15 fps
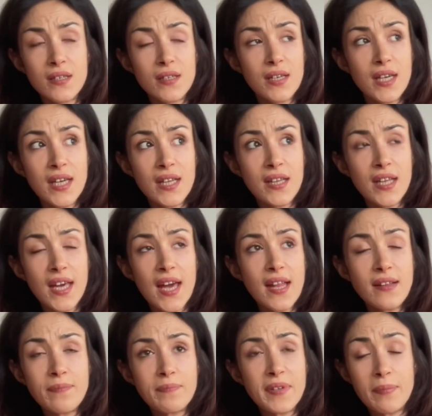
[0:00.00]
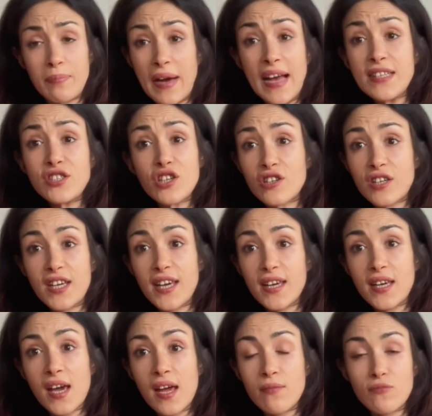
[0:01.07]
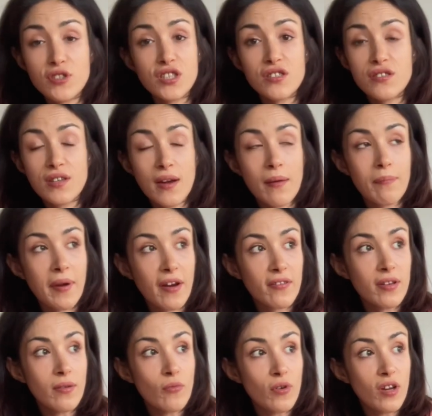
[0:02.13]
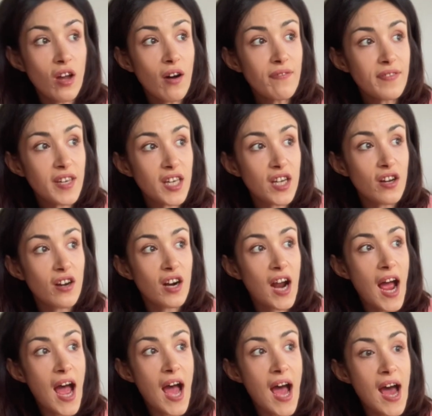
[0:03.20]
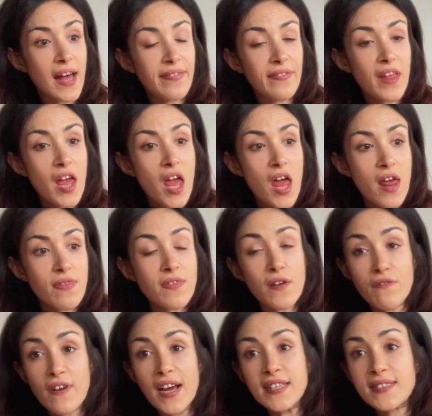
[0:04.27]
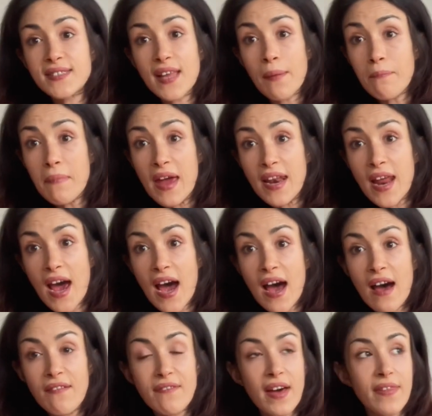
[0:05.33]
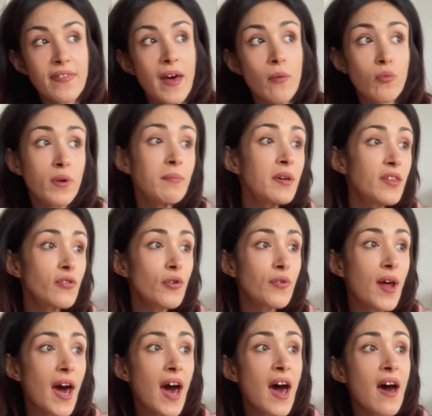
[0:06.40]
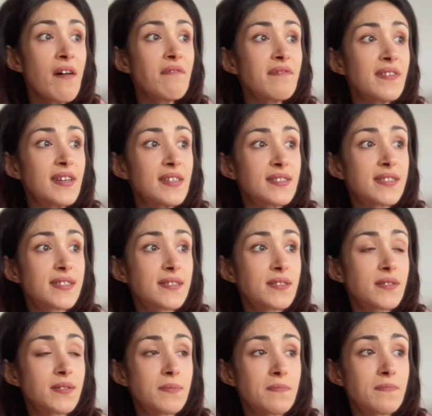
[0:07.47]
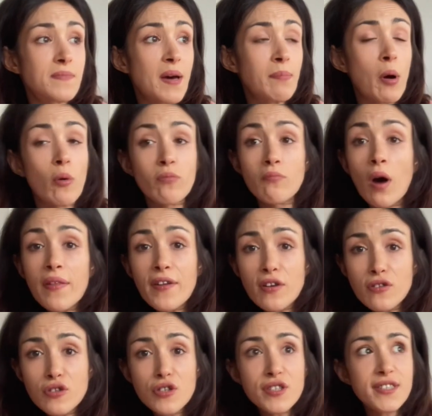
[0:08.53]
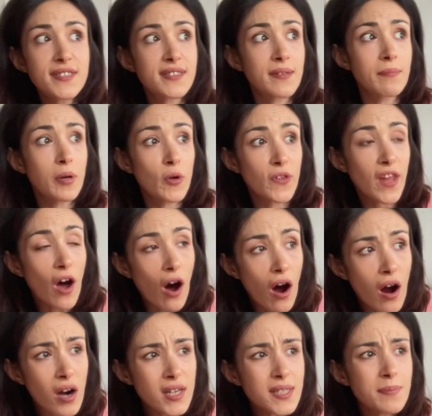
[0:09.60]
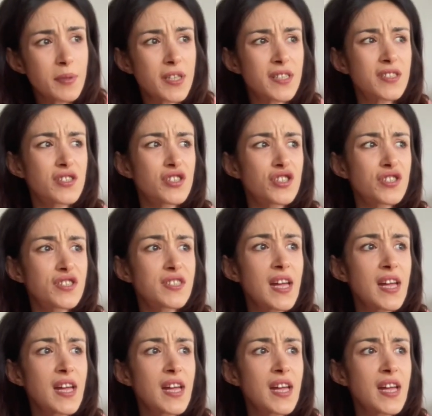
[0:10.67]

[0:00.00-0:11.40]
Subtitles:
in the end, the patriarchy again, which apparently we love here, and the rights that men have that women don't have. It's about motherhood, it's about art, but it's just,